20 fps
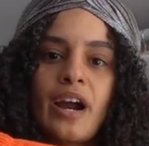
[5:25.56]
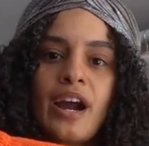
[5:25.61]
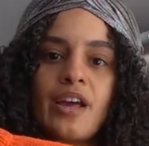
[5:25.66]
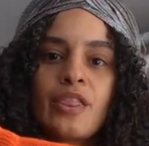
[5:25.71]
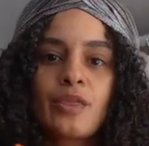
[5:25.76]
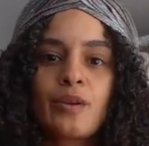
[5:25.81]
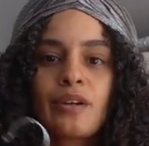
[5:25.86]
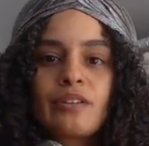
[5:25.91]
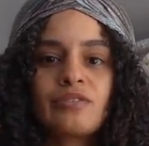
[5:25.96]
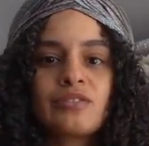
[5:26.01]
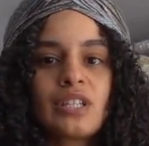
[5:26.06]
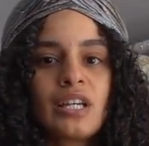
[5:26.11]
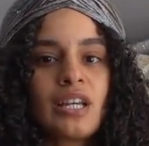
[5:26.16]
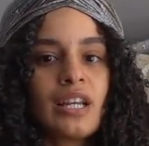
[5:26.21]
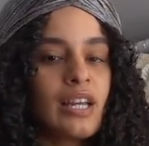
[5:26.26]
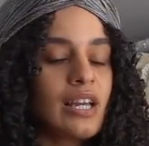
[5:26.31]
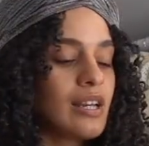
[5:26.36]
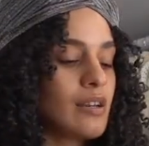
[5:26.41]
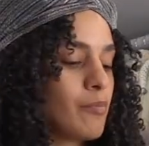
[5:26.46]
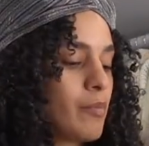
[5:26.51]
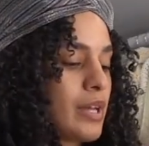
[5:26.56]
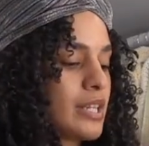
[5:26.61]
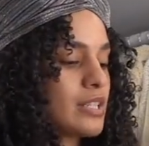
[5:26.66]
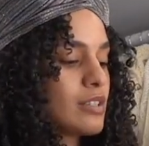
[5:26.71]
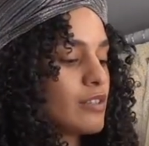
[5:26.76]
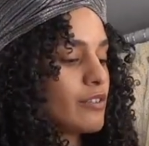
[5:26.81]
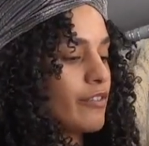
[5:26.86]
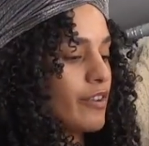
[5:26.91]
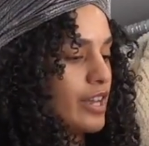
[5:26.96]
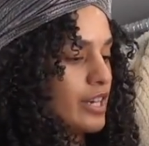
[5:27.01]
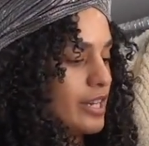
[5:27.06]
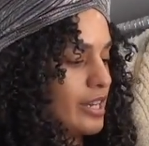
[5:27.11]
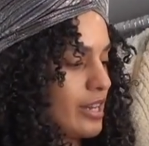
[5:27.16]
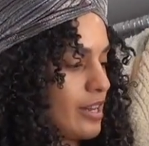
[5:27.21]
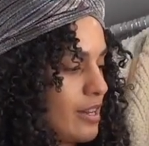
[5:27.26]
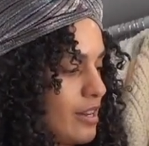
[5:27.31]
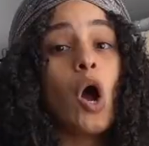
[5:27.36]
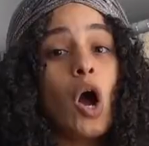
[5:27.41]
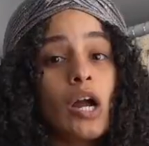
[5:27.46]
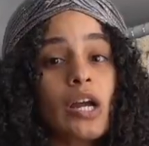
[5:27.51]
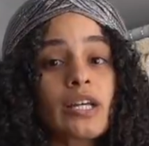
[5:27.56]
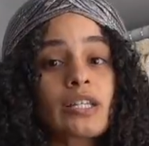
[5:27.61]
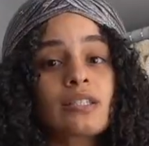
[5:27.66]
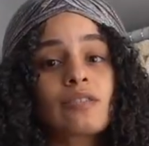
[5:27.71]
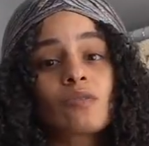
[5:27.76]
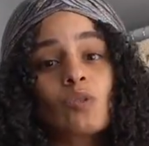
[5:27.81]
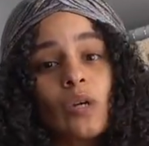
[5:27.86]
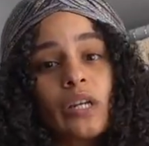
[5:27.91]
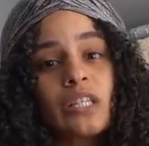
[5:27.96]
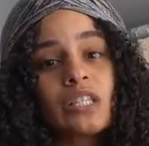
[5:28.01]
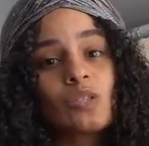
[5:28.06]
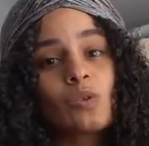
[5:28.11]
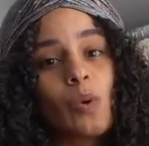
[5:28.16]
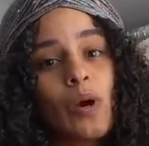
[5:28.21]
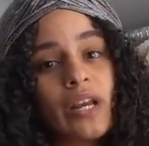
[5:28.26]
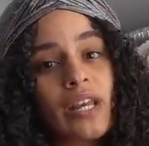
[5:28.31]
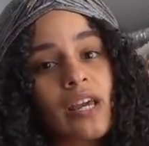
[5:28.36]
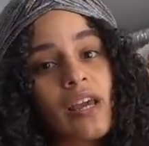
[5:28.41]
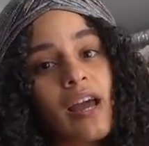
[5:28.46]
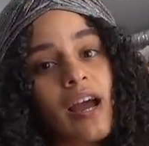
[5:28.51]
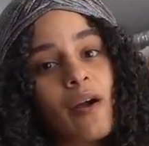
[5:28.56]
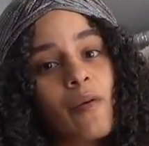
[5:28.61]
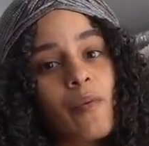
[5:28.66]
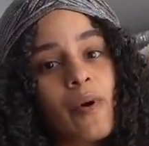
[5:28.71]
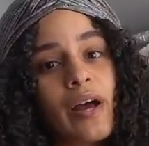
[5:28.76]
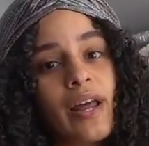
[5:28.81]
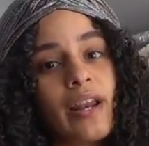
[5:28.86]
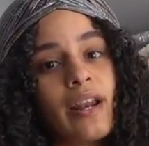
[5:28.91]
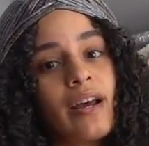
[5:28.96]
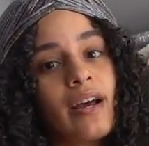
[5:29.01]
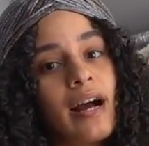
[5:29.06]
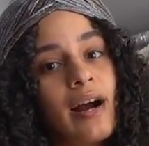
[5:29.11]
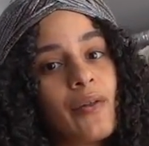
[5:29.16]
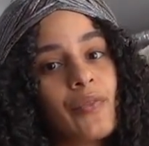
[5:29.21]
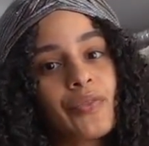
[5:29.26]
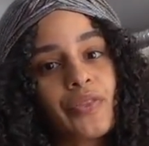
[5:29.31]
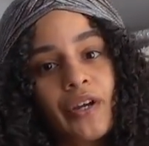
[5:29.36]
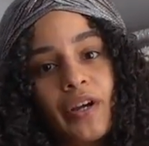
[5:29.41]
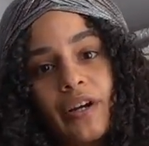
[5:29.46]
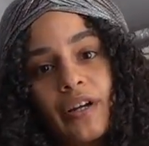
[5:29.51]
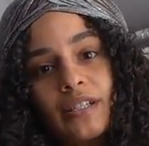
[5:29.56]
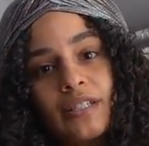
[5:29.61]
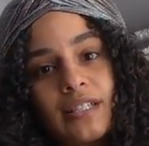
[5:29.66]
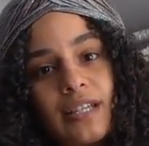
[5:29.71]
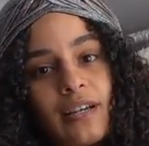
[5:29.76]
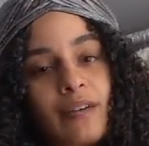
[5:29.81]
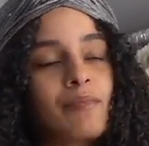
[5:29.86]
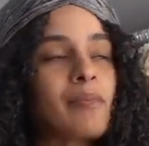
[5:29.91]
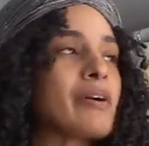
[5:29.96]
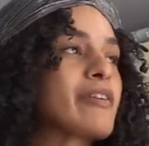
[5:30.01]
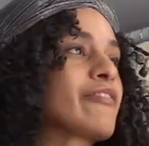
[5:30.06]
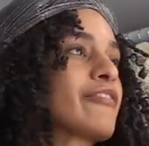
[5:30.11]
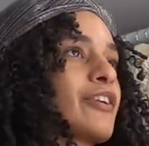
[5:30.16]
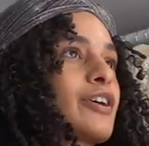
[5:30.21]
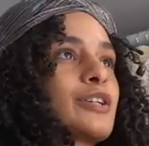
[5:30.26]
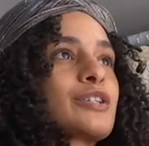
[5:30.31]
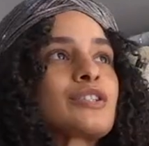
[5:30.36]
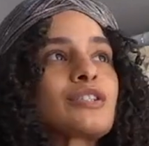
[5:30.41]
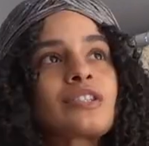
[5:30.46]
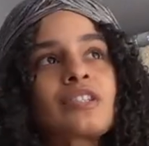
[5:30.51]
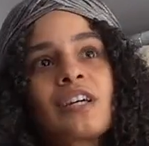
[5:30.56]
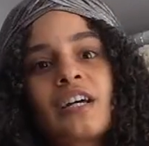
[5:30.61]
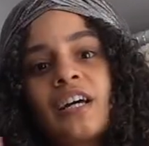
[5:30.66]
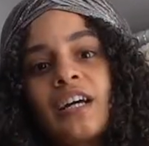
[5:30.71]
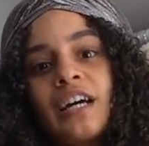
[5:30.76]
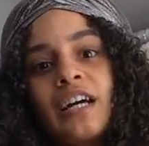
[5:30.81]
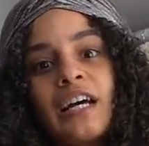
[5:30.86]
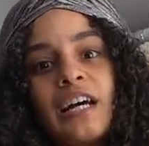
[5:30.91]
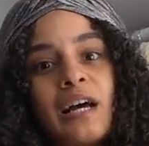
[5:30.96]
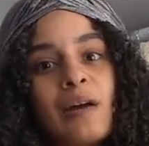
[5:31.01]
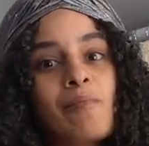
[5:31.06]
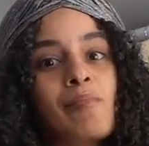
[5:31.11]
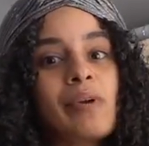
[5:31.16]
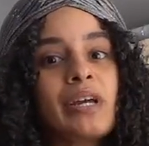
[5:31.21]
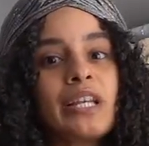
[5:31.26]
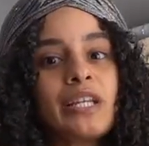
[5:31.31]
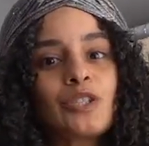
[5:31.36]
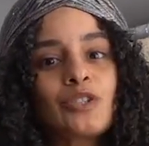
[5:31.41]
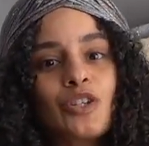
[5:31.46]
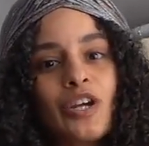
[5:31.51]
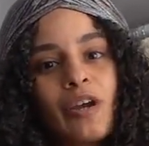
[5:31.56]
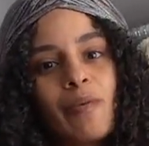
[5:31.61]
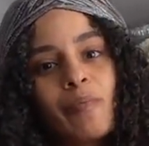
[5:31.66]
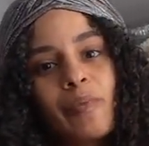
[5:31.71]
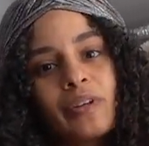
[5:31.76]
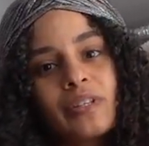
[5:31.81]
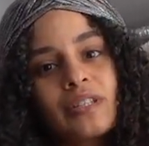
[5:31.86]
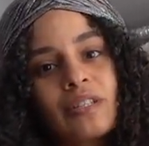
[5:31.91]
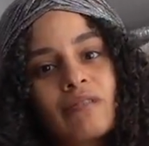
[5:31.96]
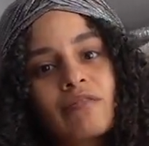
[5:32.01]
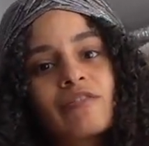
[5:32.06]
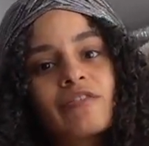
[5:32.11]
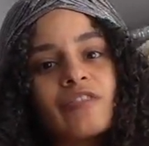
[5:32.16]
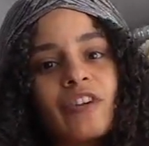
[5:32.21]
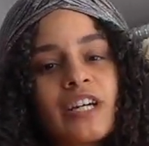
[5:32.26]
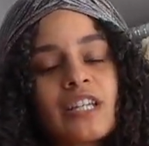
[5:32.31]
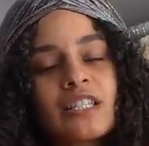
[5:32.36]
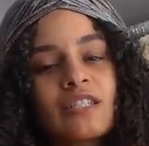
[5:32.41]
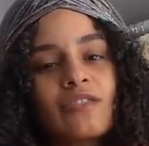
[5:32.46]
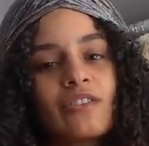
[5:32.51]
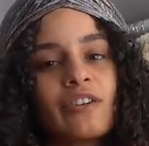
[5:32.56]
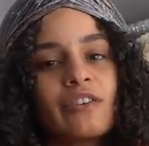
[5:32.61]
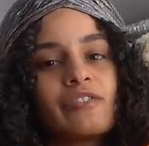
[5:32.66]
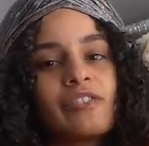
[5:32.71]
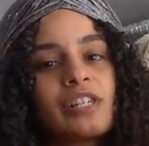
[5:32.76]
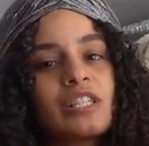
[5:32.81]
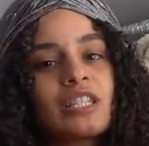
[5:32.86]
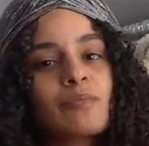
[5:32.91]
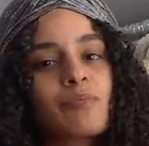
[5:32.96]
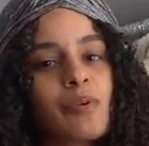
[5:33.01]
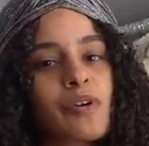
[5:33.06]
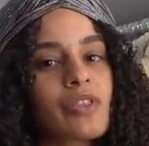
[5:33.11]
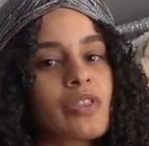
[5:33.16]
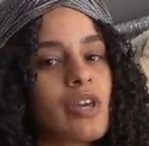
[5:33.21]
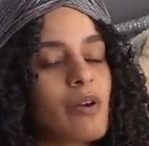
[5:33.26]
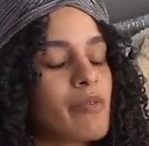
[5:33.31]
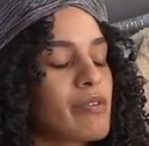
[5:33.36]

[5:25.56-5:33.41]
I thrifted in Pennsylvania. August of twenty twenty, I went out there as like my first mini trip with some friends for a friend's birthday.